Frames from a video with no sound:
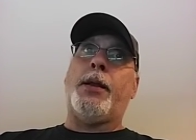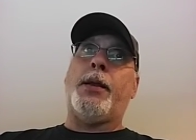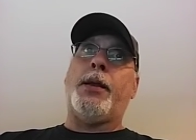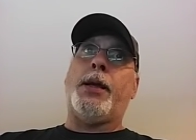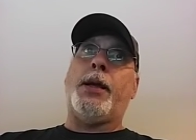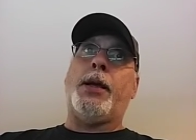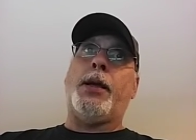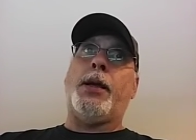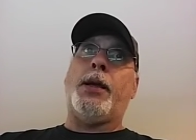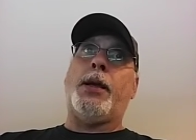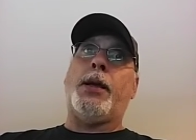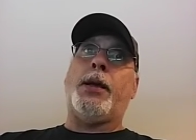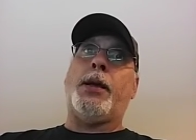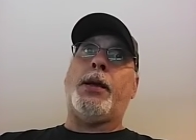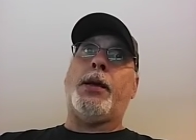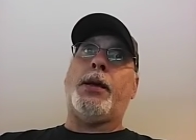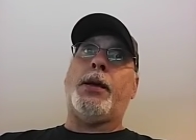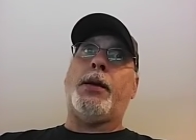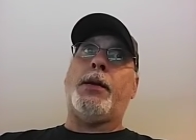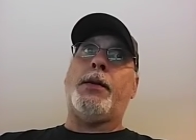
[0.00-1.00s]

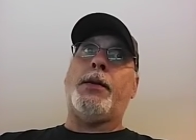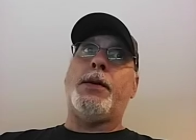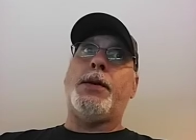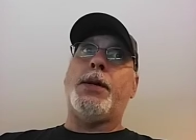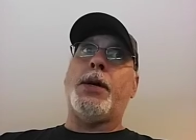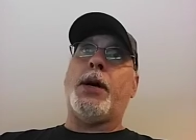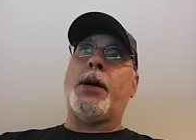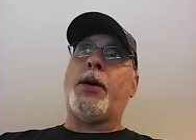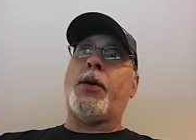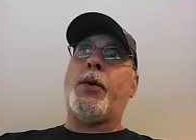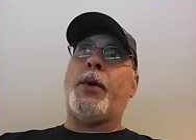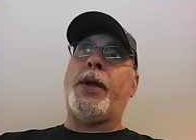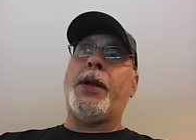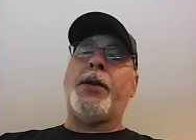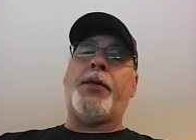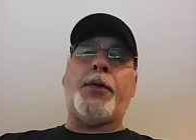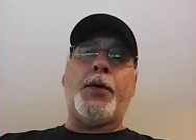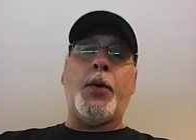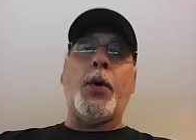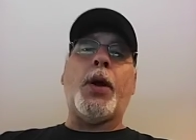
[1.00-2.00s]
the duckweed,
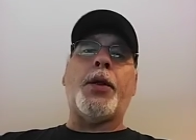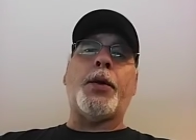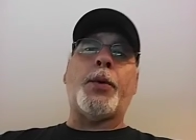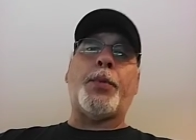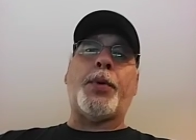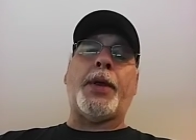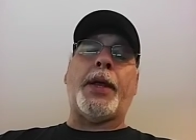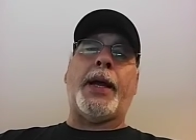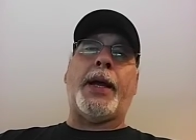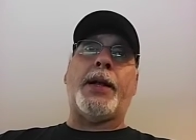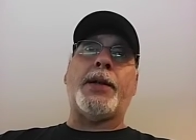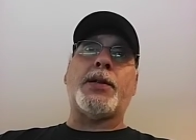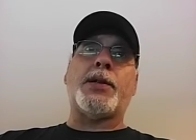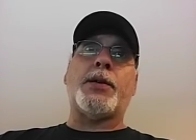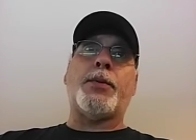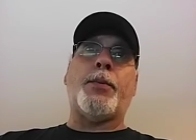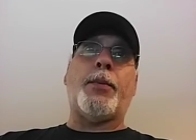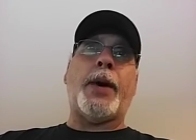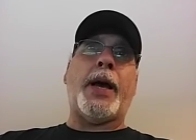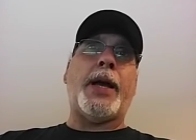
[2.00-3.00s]
and a few other
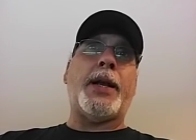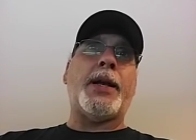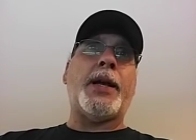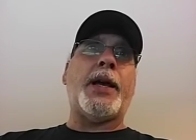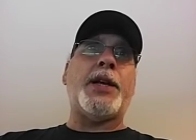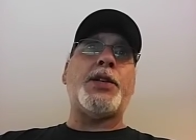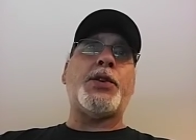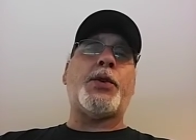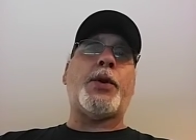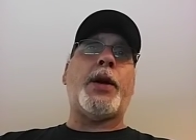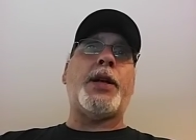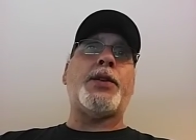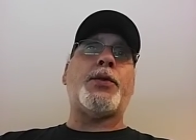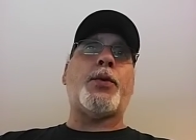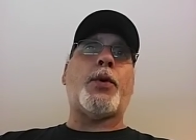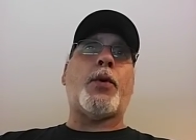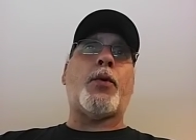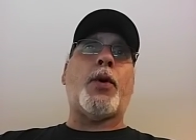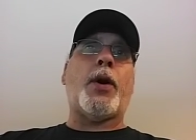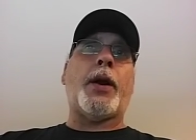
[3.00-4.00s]
plants, my
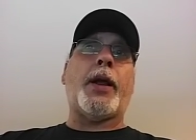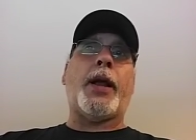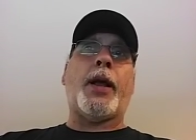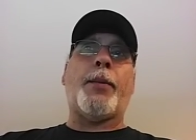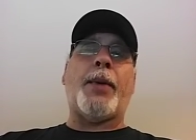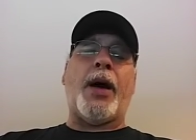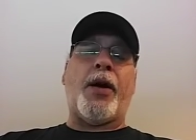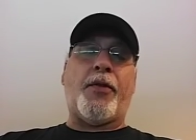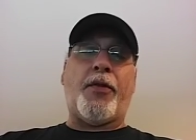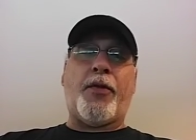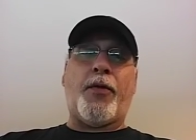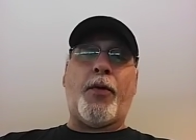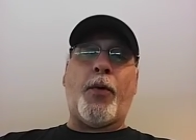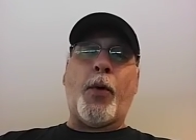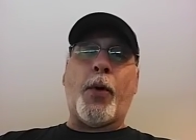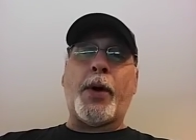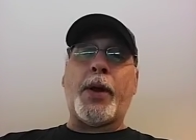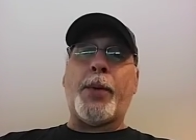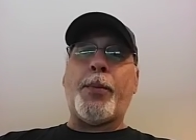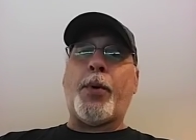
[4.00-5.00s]
nitrates were running about
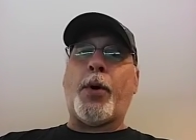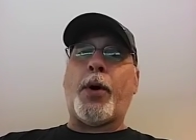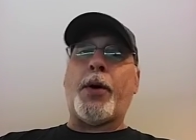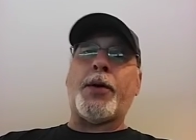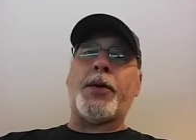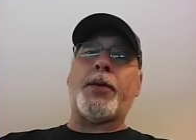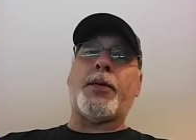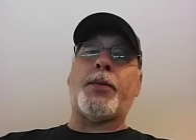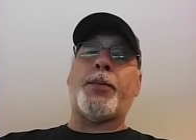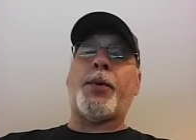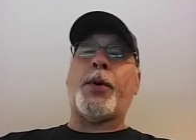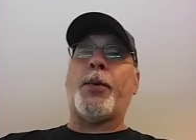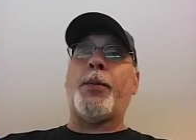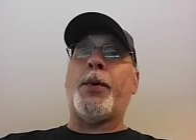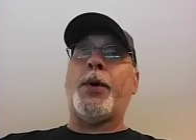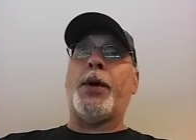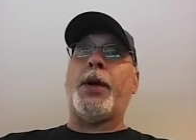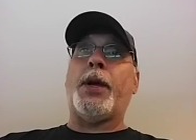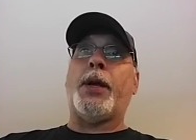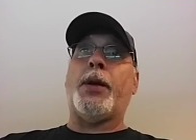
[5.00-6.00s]
40 parts per
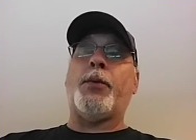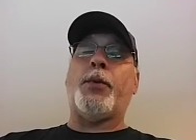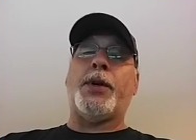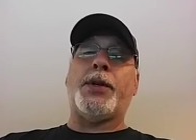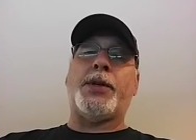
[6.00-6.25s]
million,